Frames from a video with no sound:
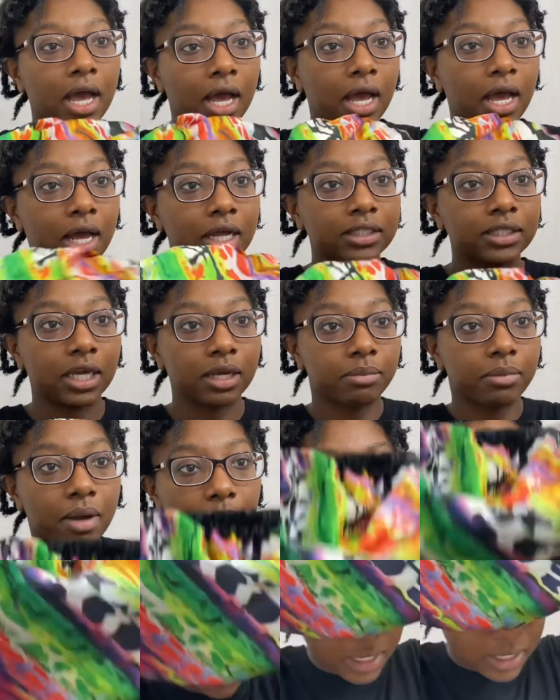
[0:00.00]
I take my
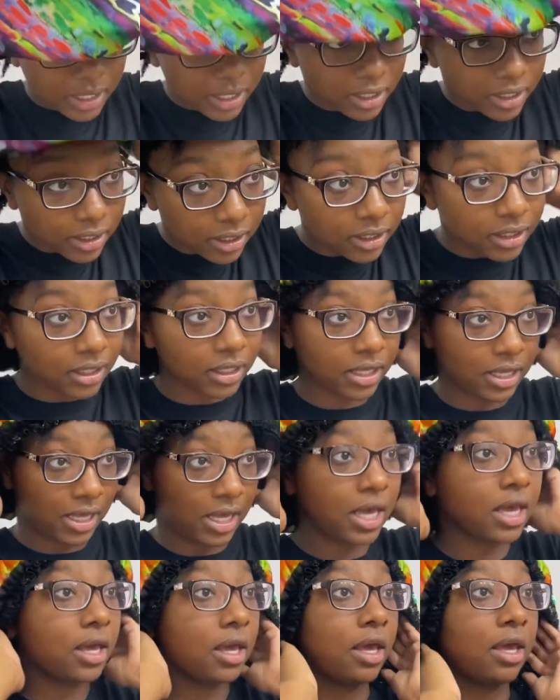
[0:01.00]
bonnet,
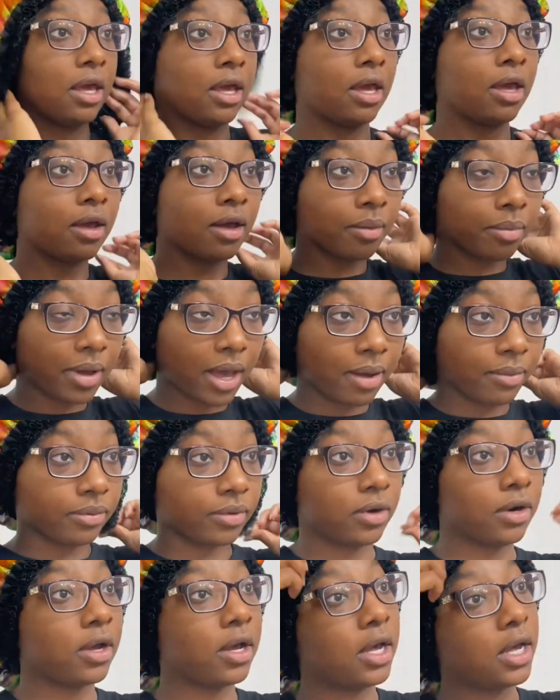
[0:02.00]
I pop it
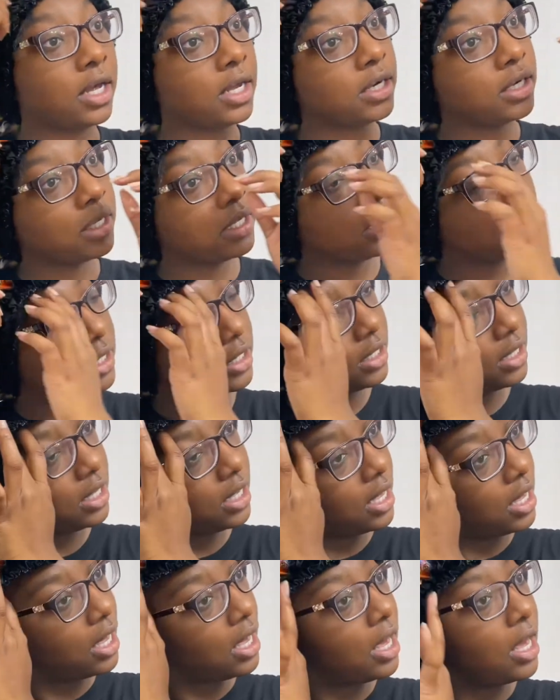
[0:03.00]
on,
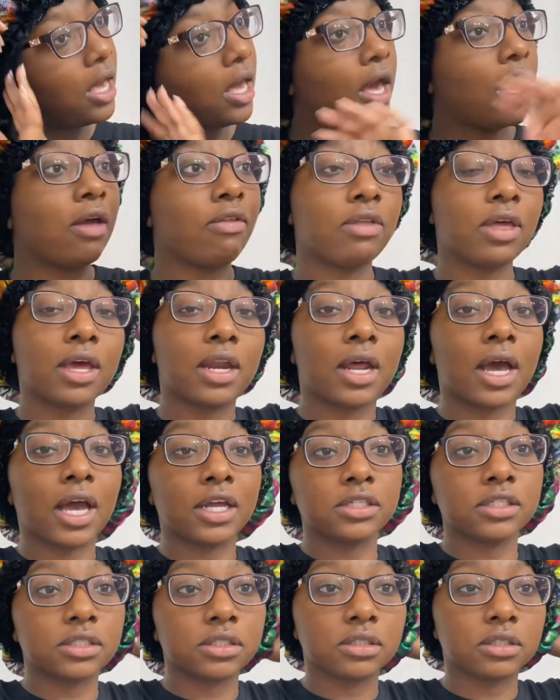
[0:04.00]
and then I
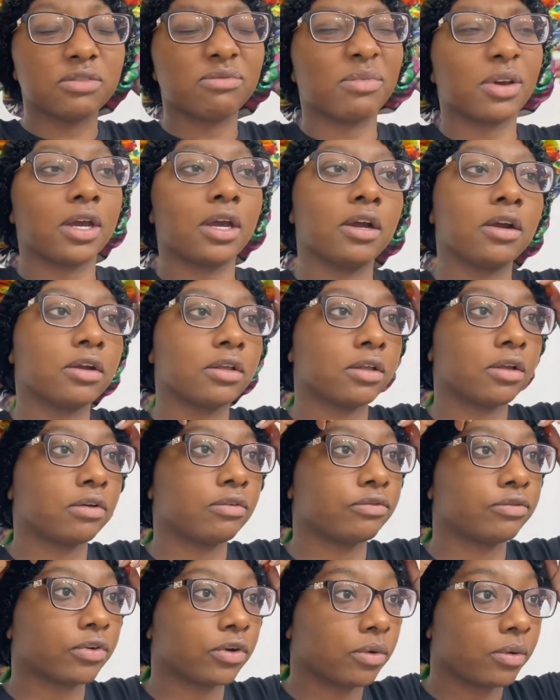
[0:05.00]
just leave my hair alone
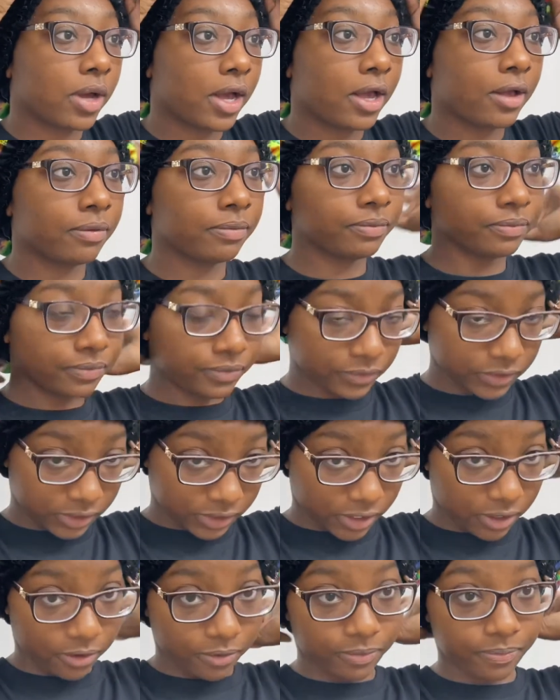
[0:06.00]
for a while.
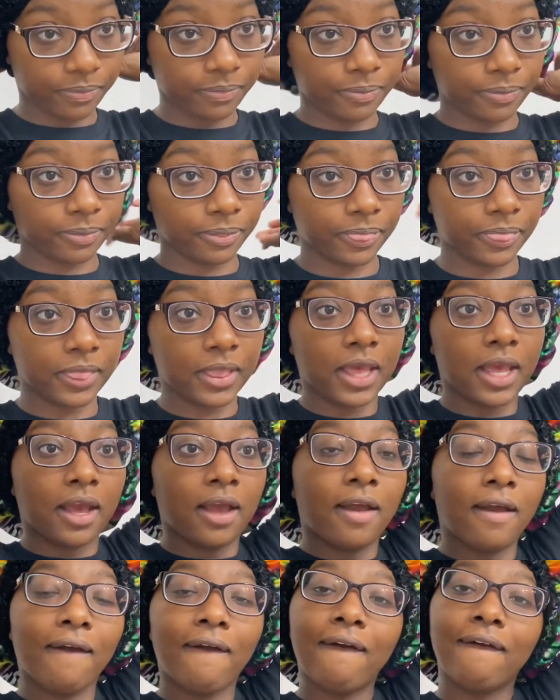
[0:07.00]
So
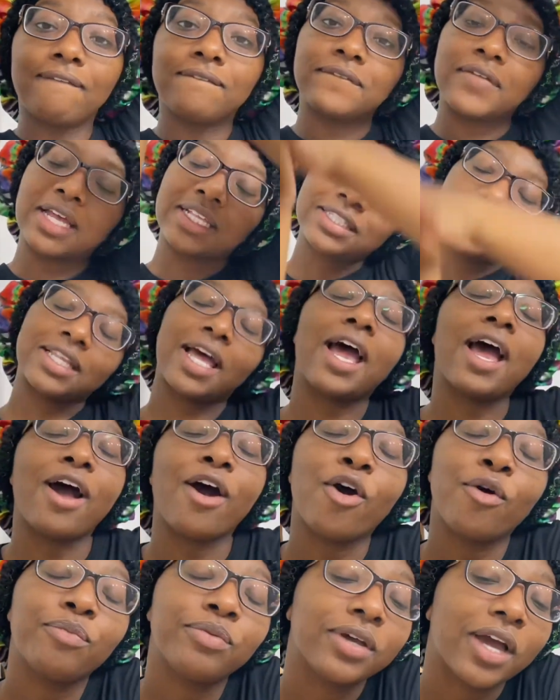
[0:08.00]
that's that. I
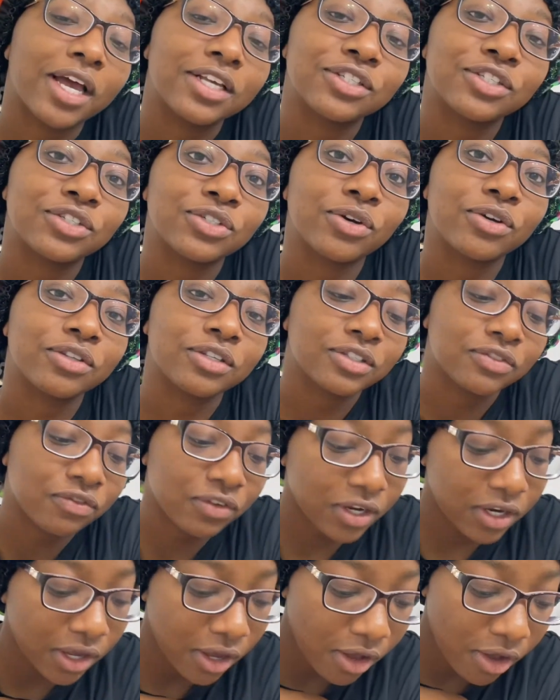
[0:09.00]
hope you guys enjoyed this
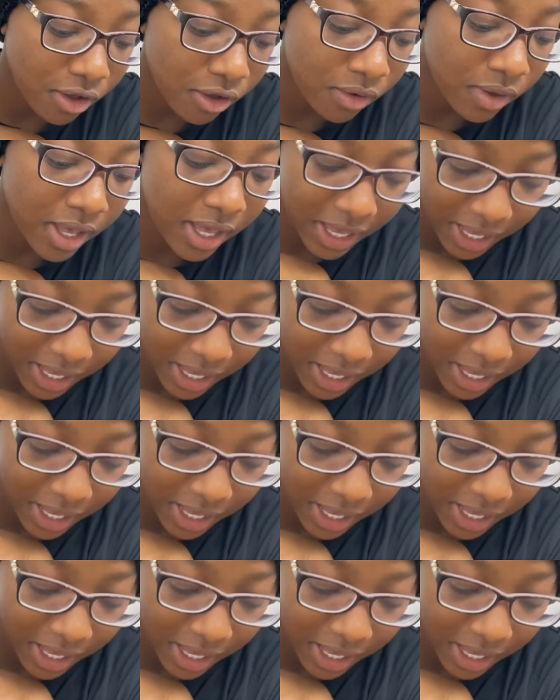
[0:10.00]
video.